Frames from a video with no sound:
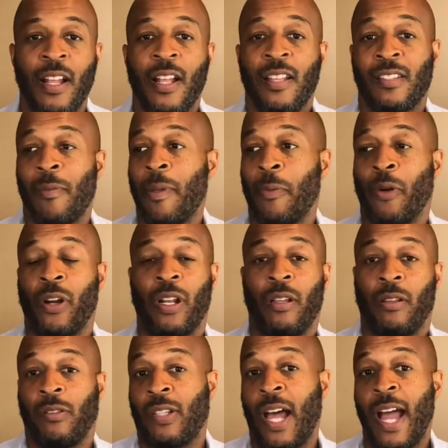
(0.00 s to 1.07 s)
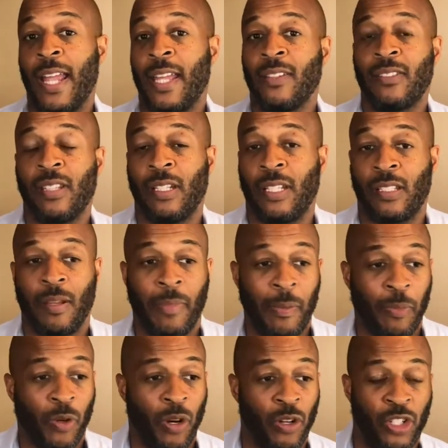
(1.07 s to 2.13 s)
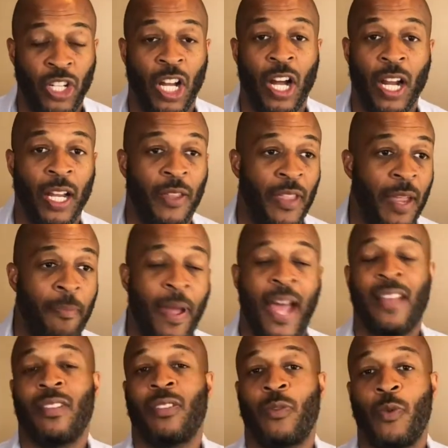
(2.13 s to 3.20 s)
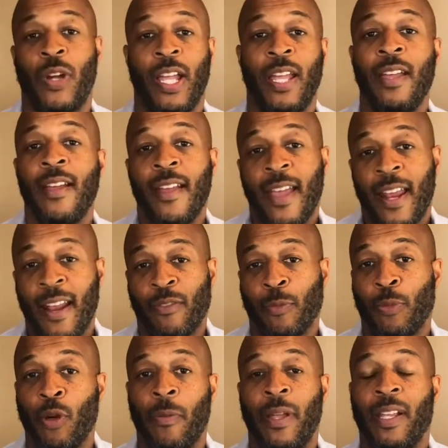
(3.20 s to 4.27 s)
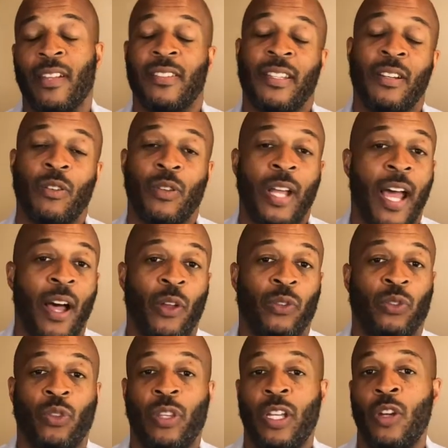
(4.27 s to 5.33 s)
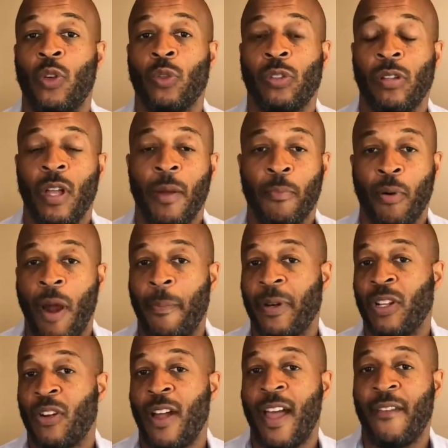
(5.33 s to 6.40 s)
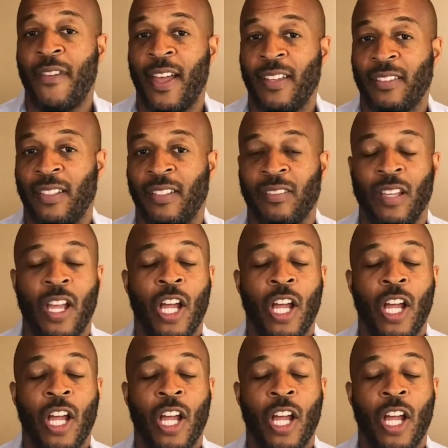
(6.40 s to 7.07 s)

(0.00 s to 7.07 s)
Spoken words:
Some people are going to die instantly. Some people are young and they pass away and have to probate because they owned a house or they owned property or have assets.